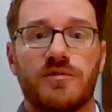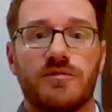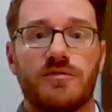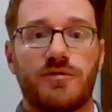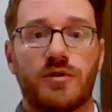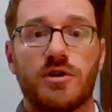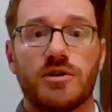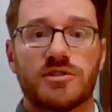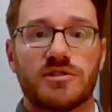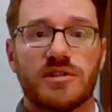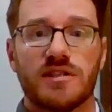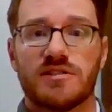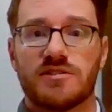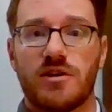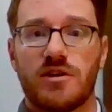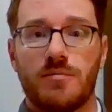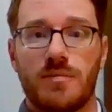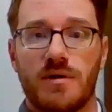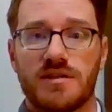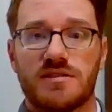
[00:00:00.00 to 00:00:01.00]
First, let's
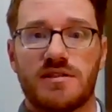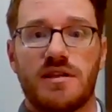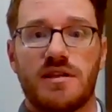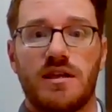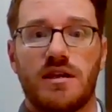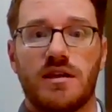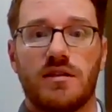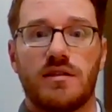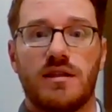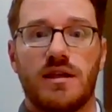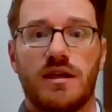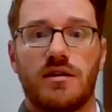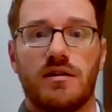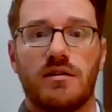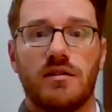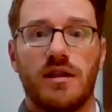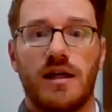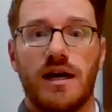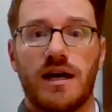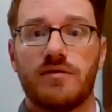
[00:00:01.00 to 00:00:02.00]
start by saying that
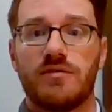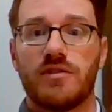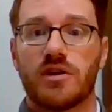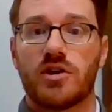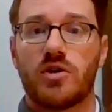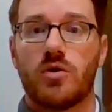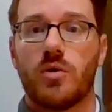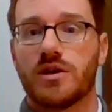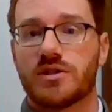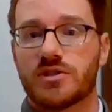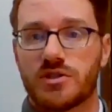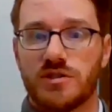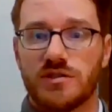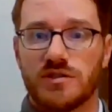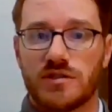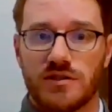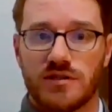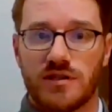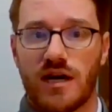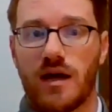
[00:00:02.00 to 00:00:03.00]
a lot of the questions
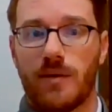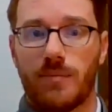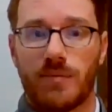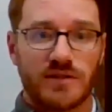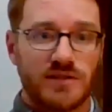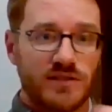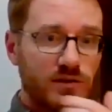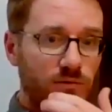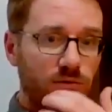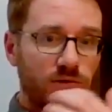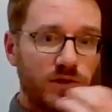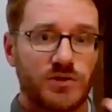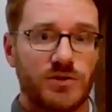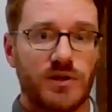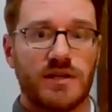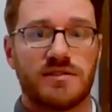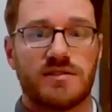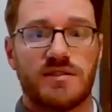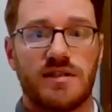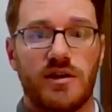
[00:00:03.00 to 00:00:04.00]
and topics that we'll
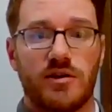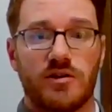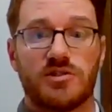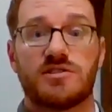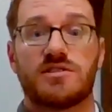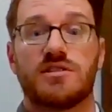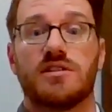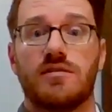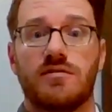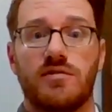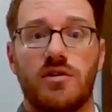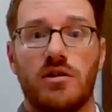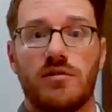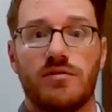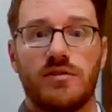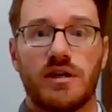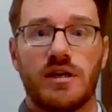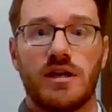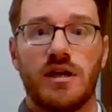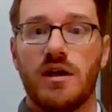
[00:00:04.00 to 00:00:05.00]
address today are still
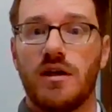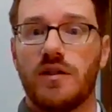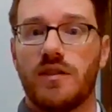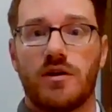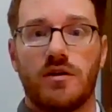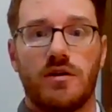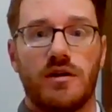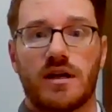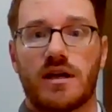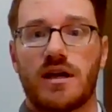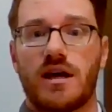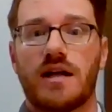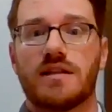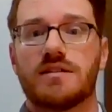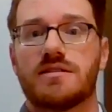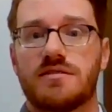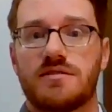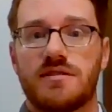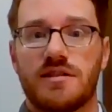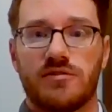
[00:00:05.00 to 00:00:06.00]
evolving. They're in a
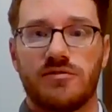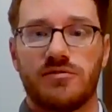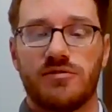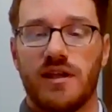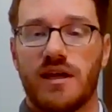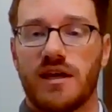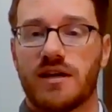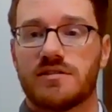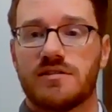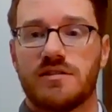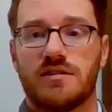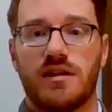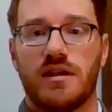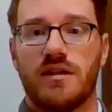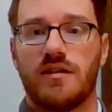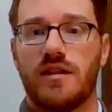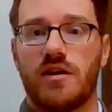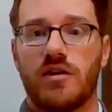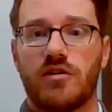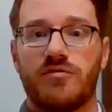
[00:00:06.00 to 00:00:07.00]
constant state of flux and
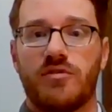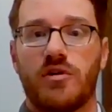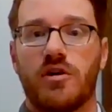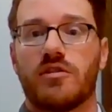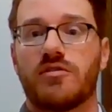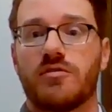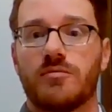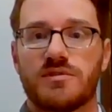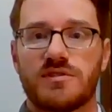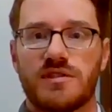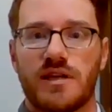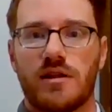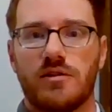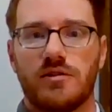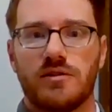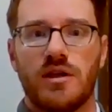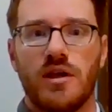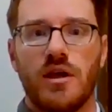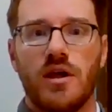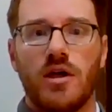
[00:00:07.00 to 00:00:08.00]
they are far from settled.
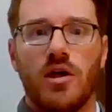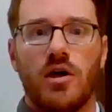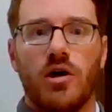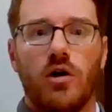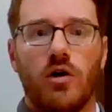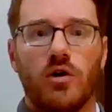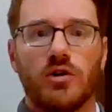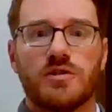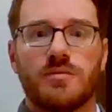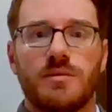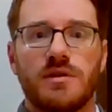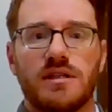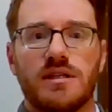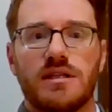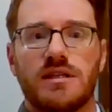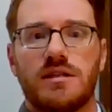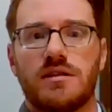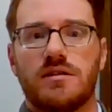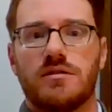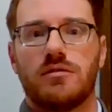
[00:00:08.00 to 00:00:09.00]

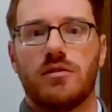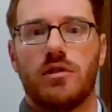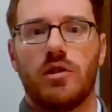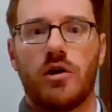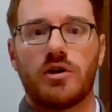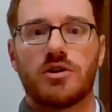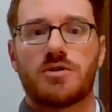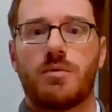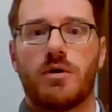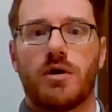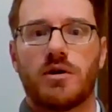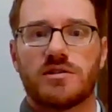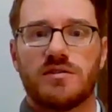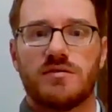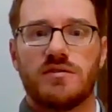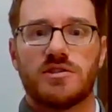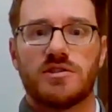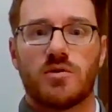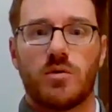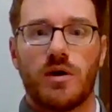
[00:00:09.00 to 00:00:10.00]
Ultimately, large parts of
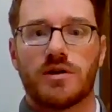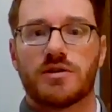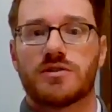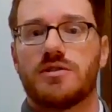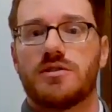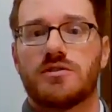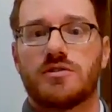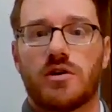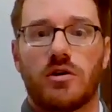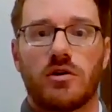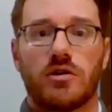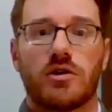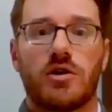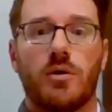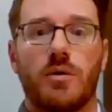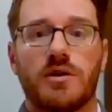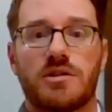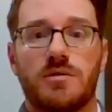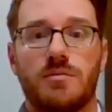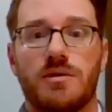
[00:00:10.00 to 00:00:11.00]
these questions are
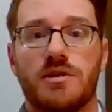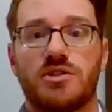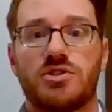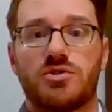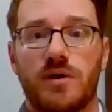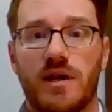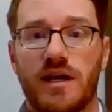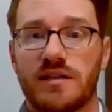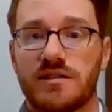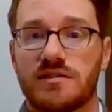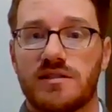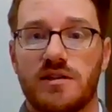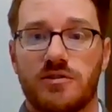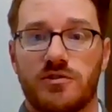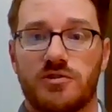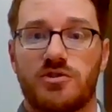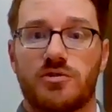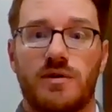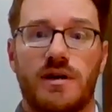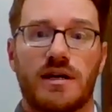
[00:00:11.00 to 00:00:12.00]
going to be addressed either
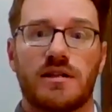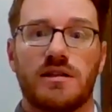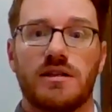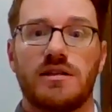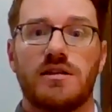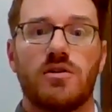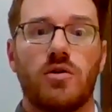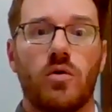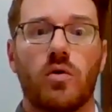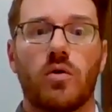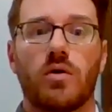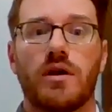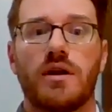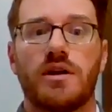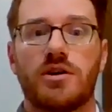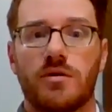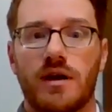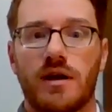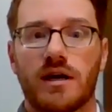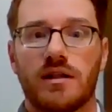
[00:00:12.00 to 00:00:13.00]
directly or
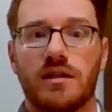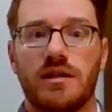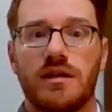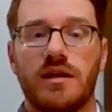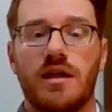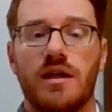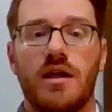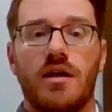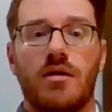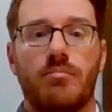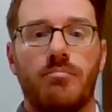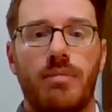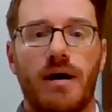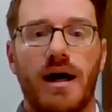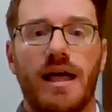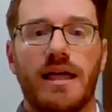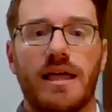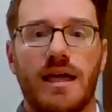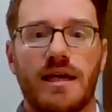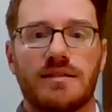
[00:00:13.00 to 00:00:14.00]
indirectly
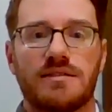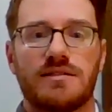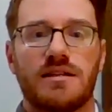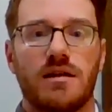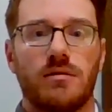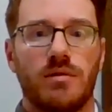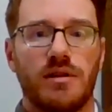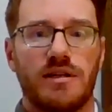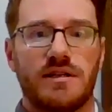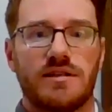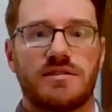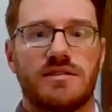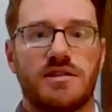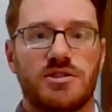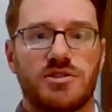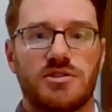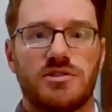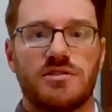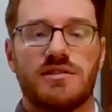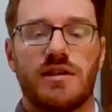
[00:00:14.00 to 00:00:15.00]
by NCAA
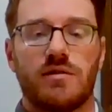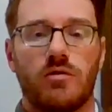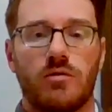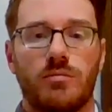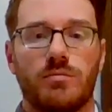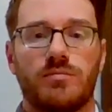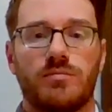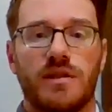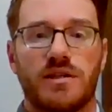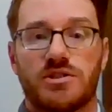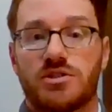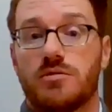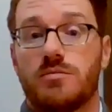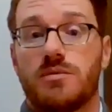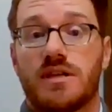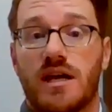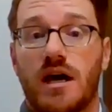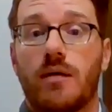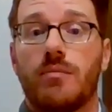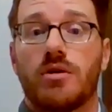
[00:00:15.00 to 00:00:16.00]
decisions that should be
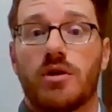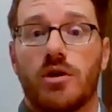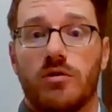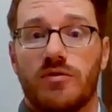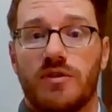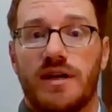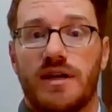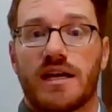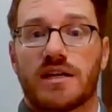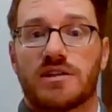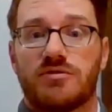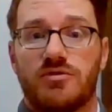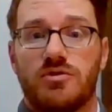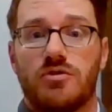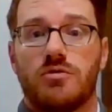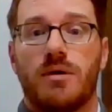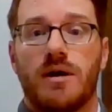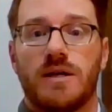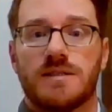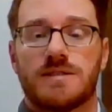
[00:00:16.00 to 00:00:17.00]
coming over the next few
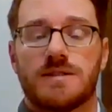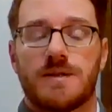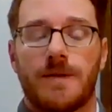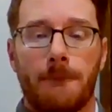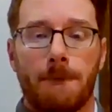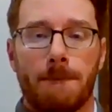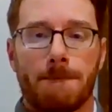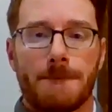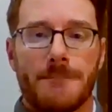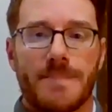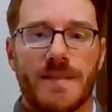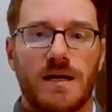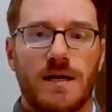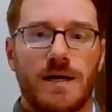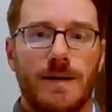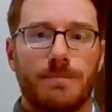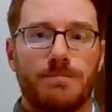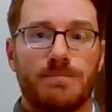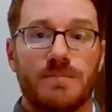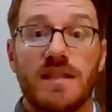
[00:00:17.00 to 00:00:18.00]
months.
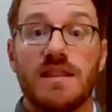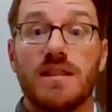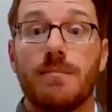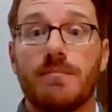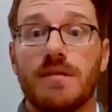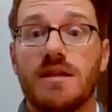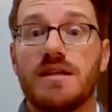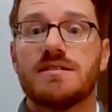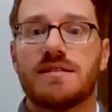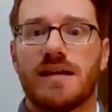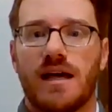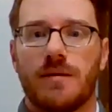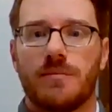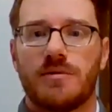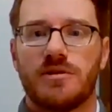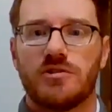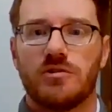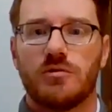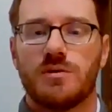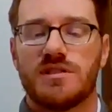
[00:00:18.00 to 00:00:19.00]
In the meantime,
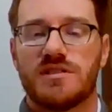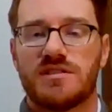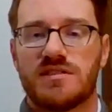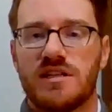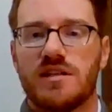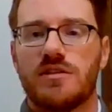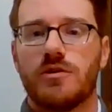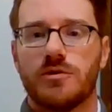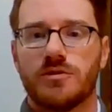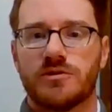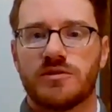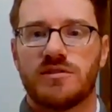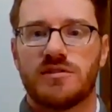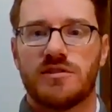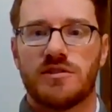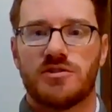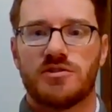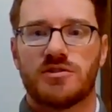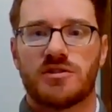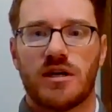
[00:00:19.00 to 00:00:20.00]
until we see those
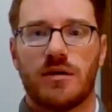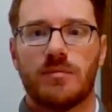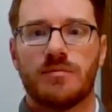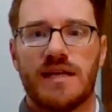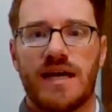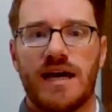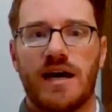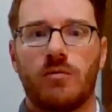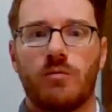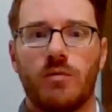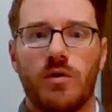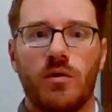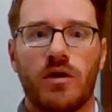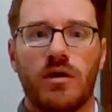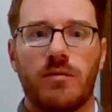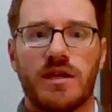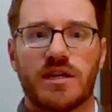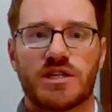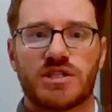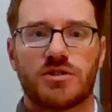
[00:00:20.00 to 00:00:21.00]
decisions come down, we want to
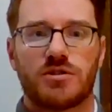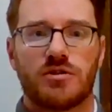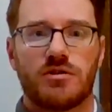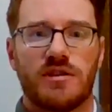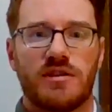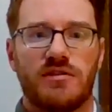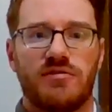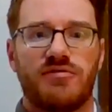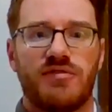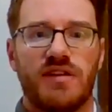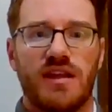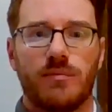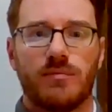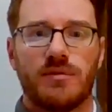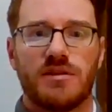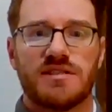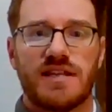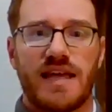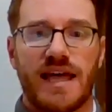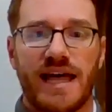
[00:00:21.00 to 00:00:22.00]
make sure that
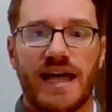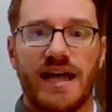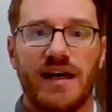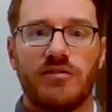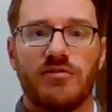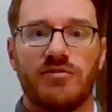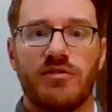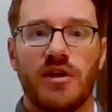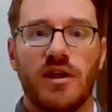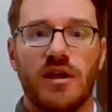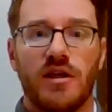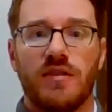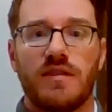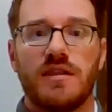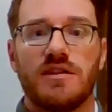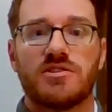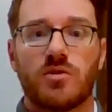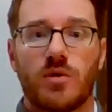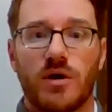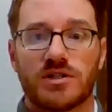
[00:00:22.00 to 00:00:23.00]
families have
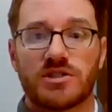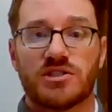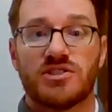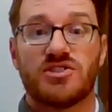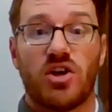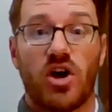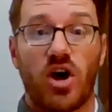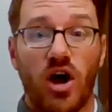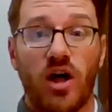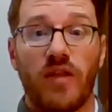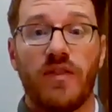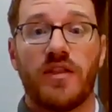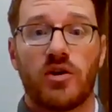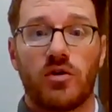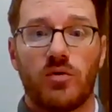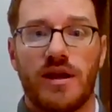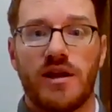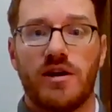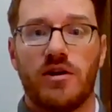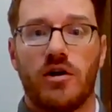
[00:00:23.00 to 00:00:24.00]
these questions on their
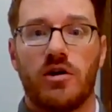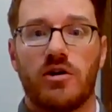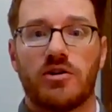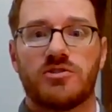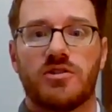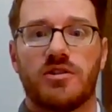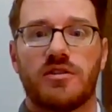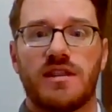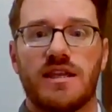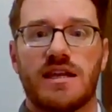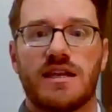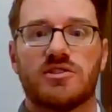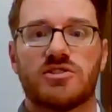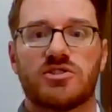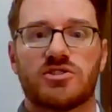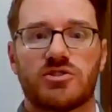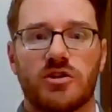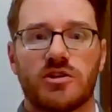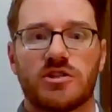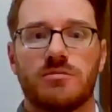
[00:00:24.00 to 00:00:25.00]
radar so that they can
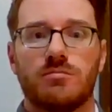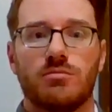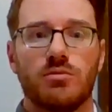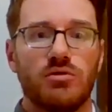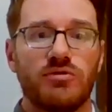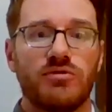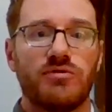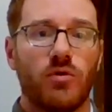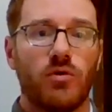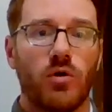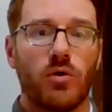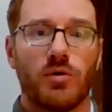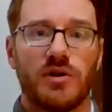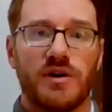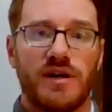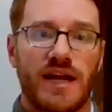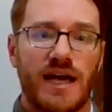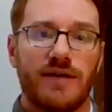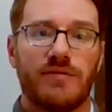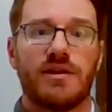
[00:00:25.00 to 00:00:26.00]
start to move forward
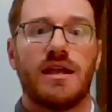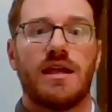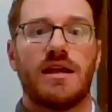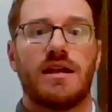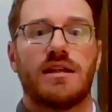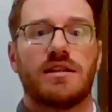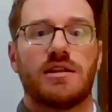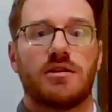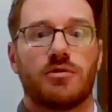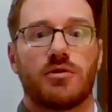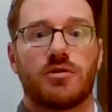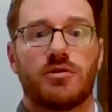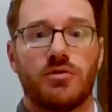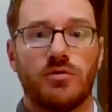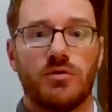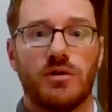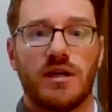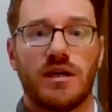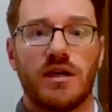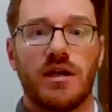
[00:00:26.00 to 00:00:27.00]
navigating their
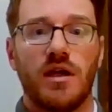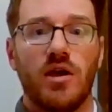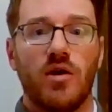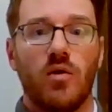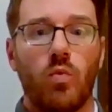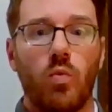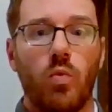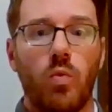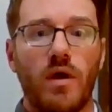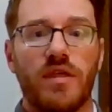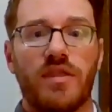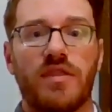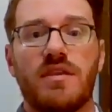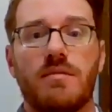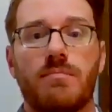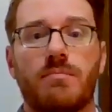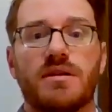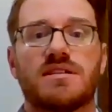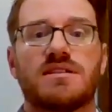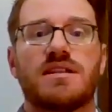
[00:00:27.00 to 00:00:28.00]
recruiting with the
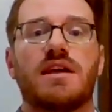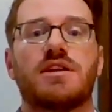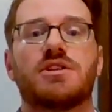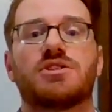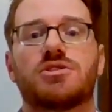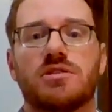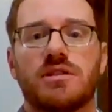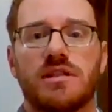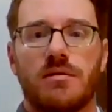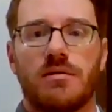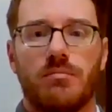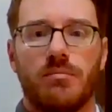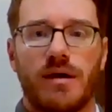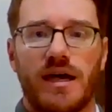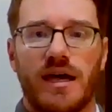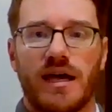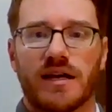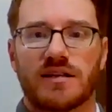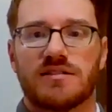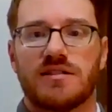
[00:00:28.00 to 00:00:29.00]
potential
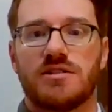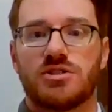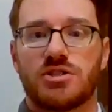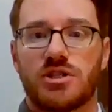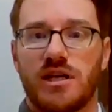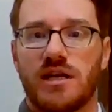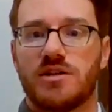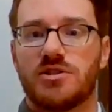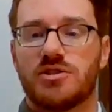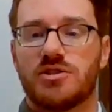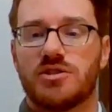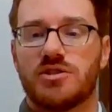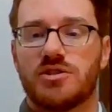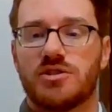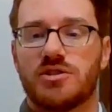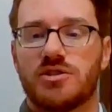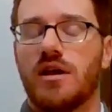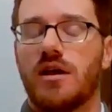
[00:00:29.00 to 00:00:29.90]
impacts and changes